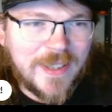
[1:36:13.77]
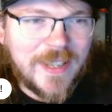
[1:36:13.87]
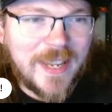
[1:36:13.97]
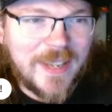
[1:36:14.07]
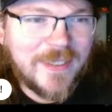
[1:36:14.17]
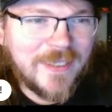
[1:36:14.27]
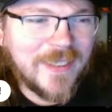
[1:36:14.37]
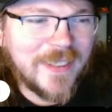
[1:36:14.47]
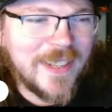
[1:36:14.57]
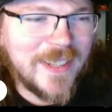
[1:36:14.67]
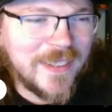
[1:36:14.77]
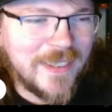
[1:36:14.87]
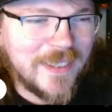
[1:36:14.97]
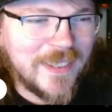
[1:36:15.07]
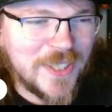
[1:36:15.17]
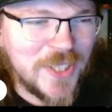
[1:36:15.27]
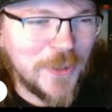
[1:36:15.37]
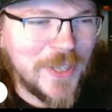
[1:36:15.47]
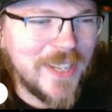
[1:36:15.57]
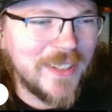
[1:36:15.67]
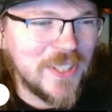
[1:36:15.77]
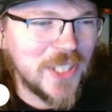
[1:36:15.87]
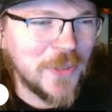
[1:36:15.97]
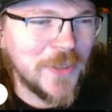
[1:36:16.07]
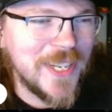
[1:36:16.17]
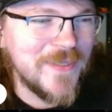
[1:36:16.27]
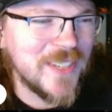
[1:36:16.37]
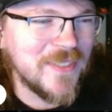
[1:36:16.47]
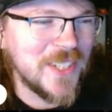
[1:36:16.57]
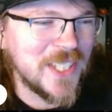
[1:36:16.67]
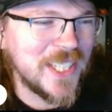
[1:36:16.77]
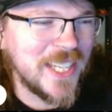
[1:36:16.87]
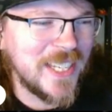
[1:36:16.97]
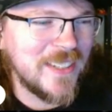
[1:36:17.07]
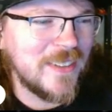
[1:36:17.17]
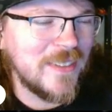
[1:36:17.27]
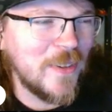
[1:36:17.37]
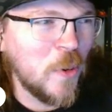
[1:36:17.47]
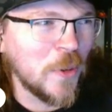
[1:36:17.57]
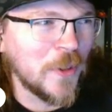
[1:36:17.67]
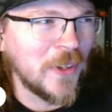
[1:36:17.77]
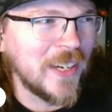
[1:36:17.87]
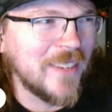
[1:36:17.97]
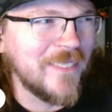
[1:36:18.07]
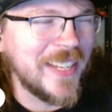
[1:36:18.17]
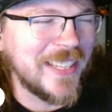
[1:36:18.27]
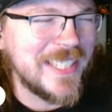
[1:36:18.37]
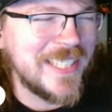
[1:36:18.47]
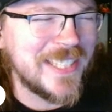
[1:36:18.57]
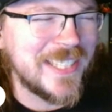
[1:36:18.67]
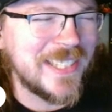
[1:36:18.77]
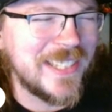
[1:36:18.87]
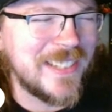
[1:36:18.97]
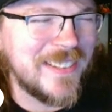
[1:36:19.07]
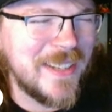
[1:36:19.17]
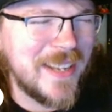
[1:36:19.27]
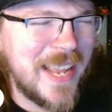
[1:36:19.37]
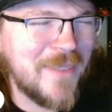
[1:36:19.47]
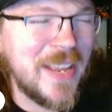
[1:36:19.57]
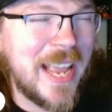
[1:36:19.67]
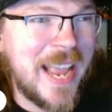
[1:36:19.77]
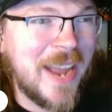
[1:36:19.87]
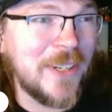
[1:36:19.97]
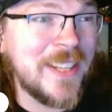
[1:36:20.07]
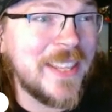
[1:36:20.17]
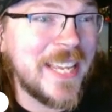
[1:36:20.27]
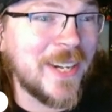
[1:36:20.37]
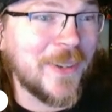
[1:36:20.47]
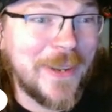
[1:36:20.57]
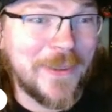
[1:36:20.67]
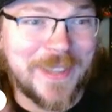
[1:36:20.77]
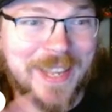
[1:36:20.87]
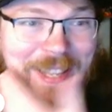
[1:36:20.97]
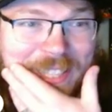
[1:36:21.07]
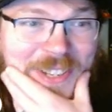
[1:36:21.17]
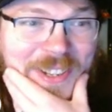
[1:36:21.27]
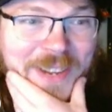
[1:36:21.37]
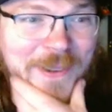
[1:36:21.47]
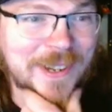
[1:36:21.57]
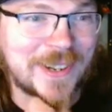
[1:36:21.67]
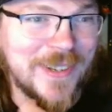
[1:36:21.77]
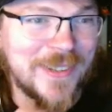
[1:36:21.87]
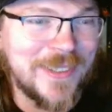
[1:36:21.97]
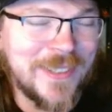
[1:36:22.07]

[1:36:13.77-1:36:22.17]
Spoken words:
Yeah, and then the screams of just like horror. I'm like, this is. How did they get away with that? That's all I want to know.